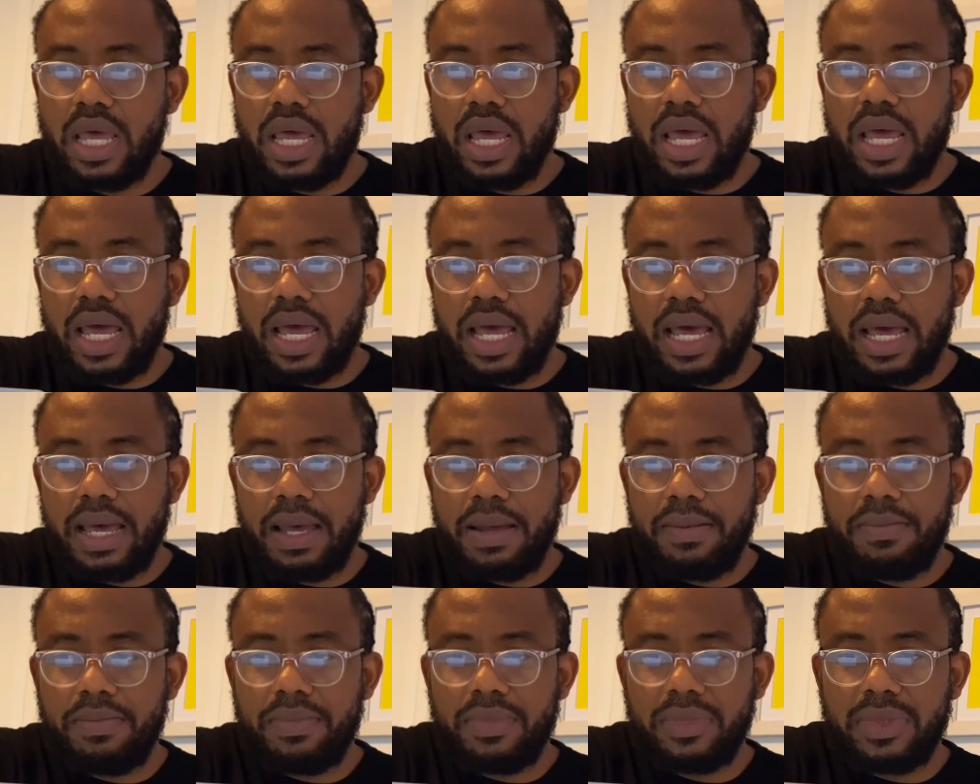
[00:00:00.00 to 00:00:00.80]

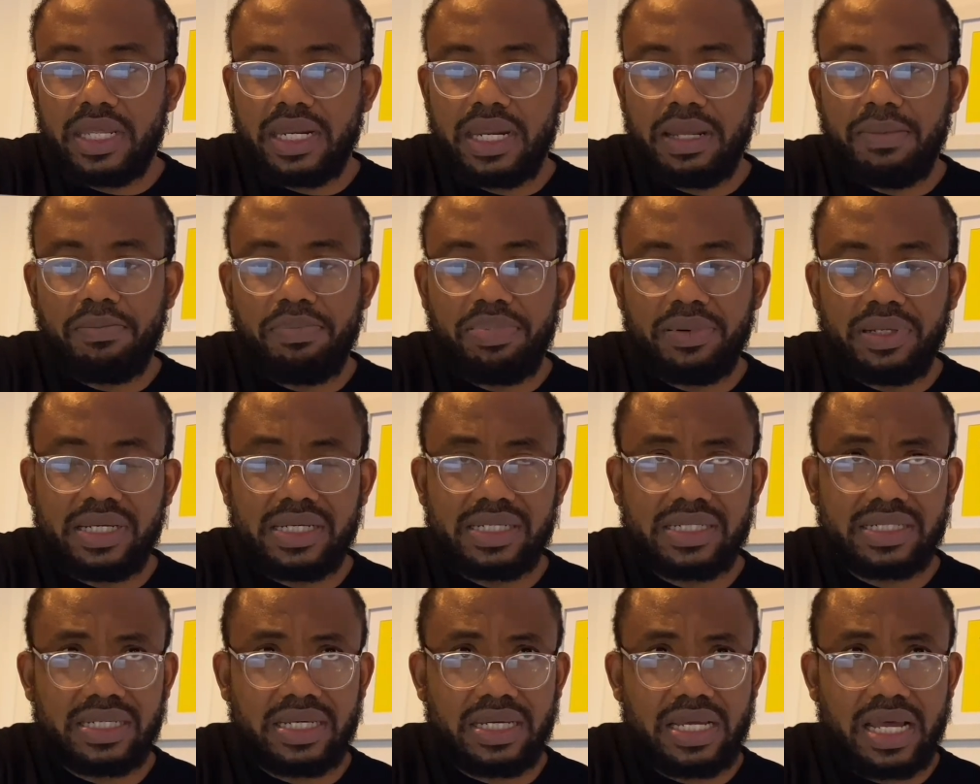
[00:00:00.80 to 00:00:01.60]
This
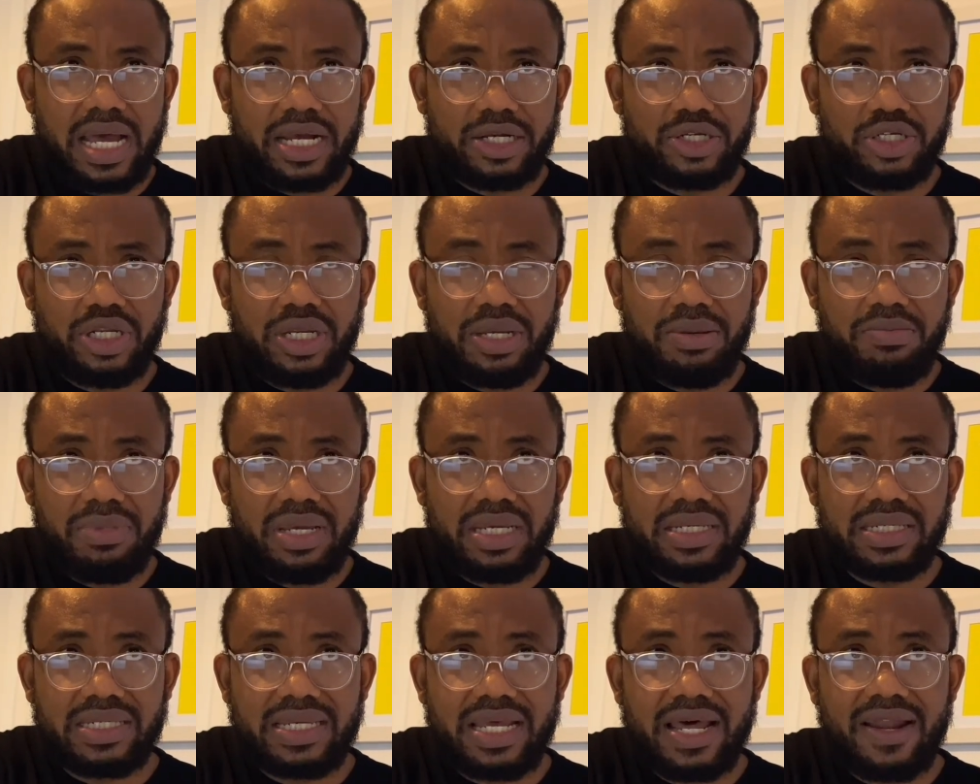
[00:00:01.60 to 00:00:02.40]
actually
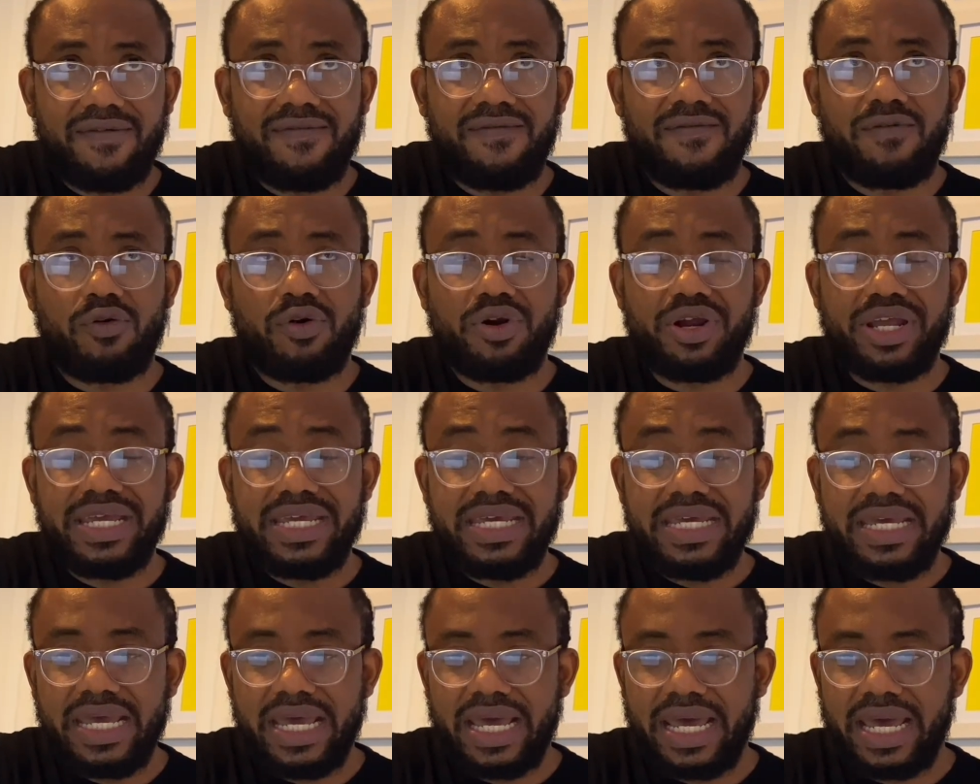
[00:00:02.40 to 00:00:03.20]
means that for a
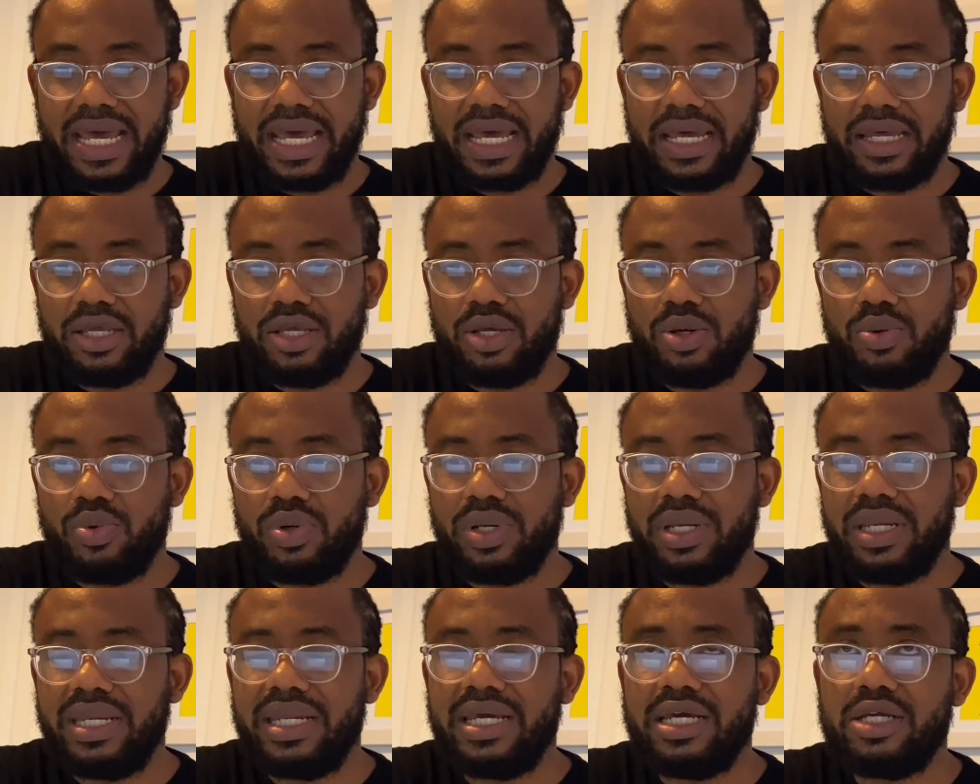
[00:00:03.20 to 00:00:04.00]
year, you will
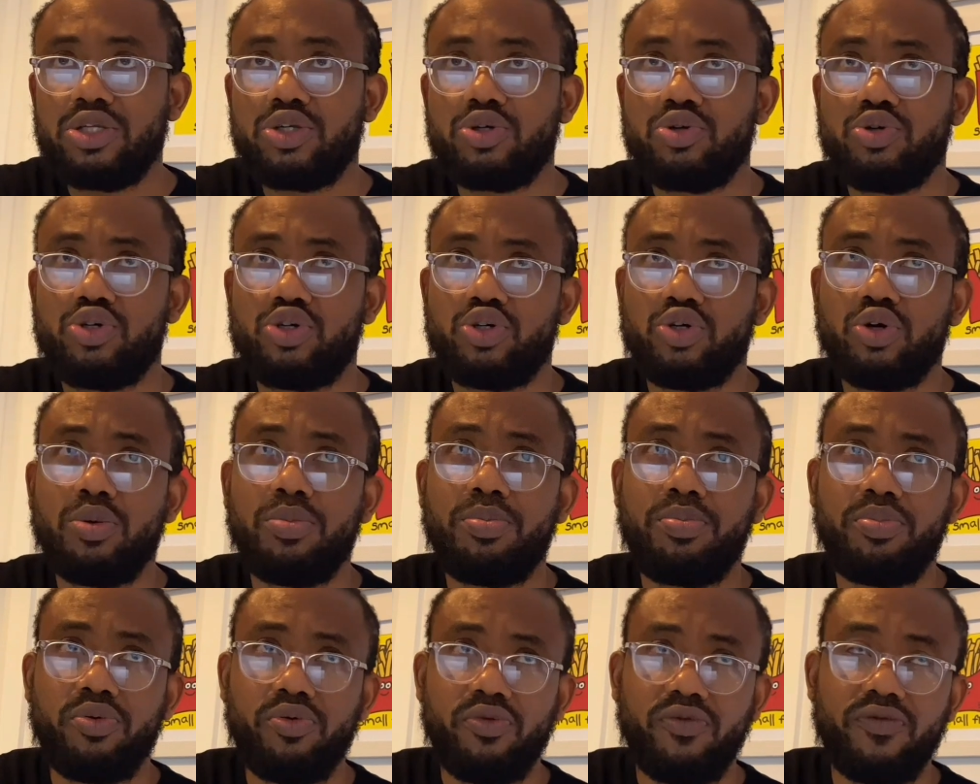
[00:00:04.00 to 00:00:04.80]
need to show
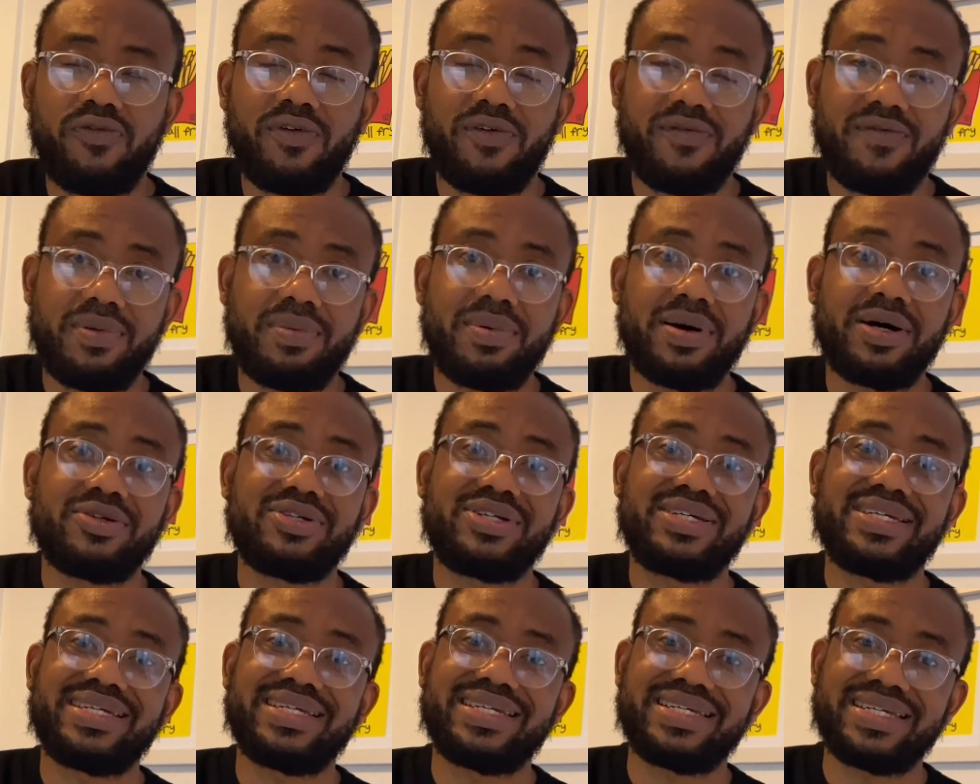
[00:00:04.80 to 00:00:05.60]
proof of about
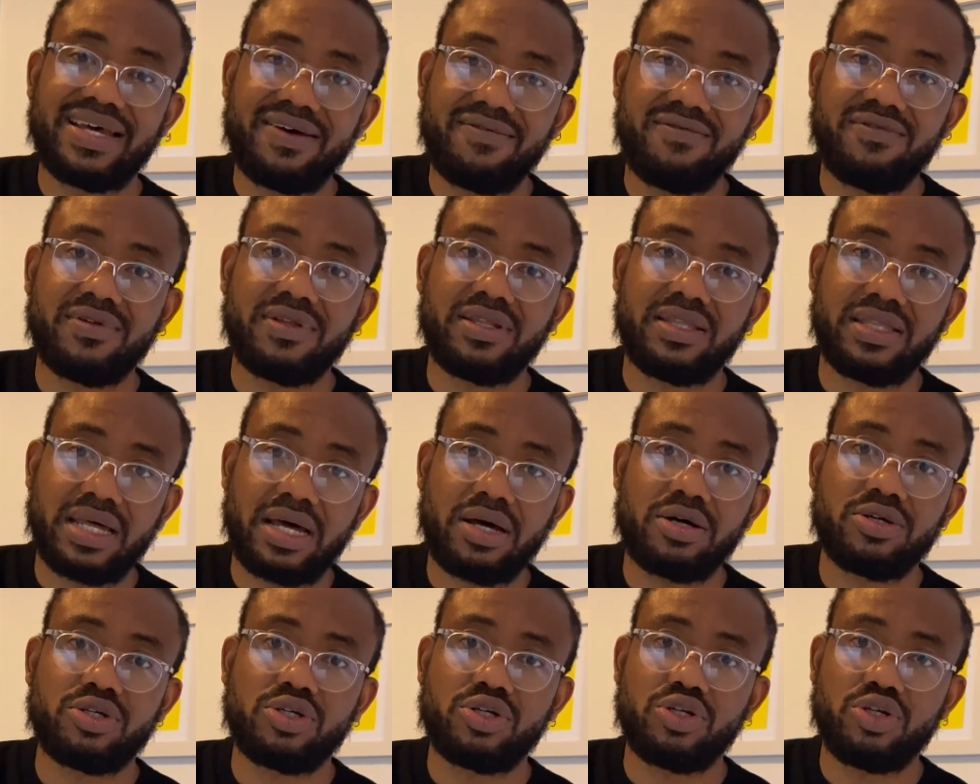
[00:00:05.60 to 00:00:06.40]

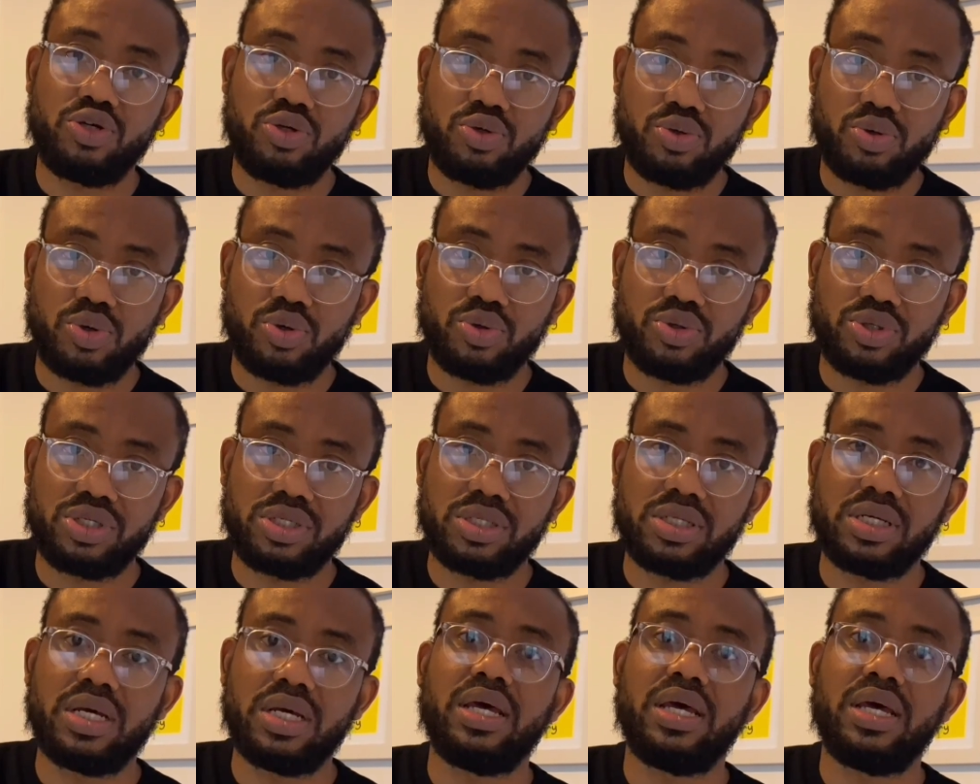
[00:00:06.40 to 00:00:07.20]
7,000 euros
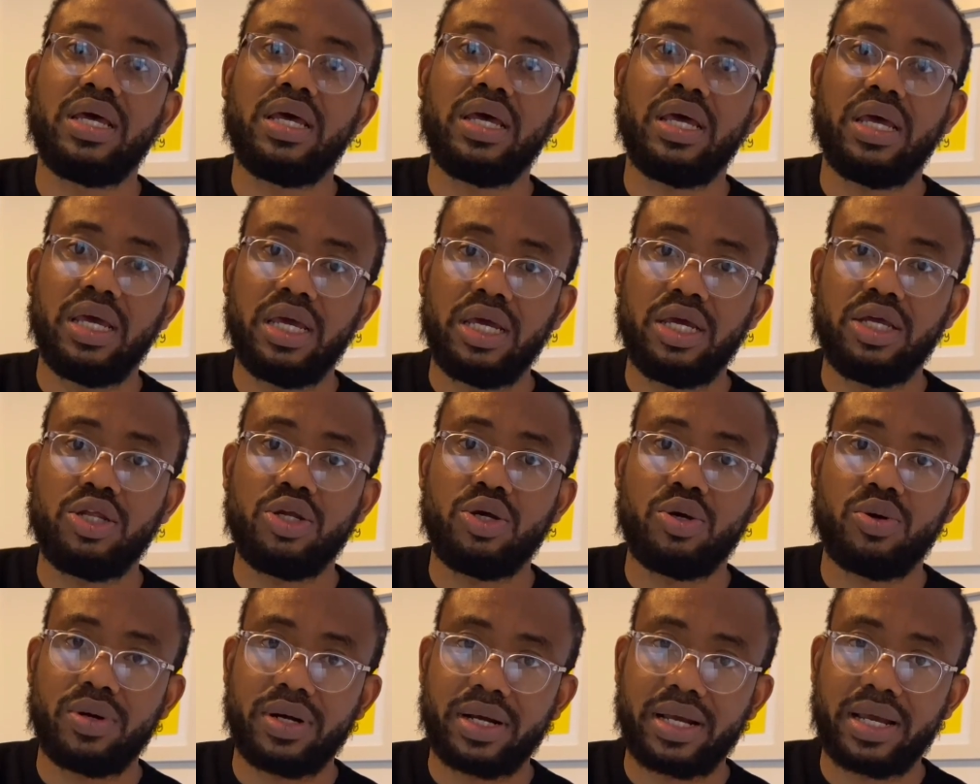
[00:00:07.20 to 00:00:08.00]
in
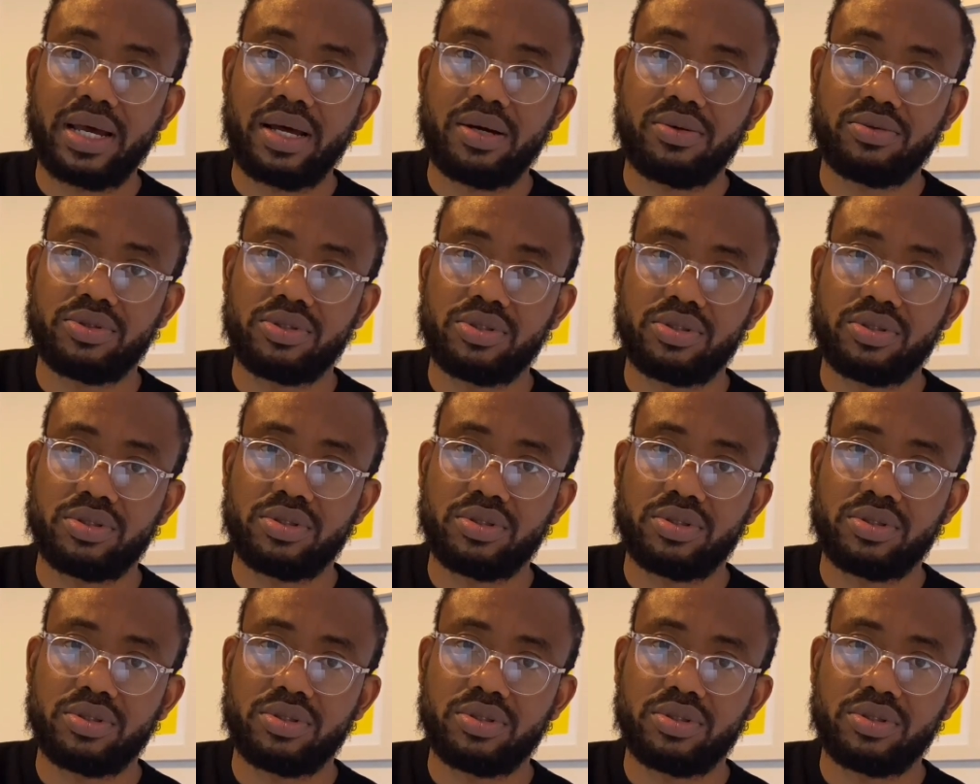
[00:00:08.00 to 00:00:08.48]
your account,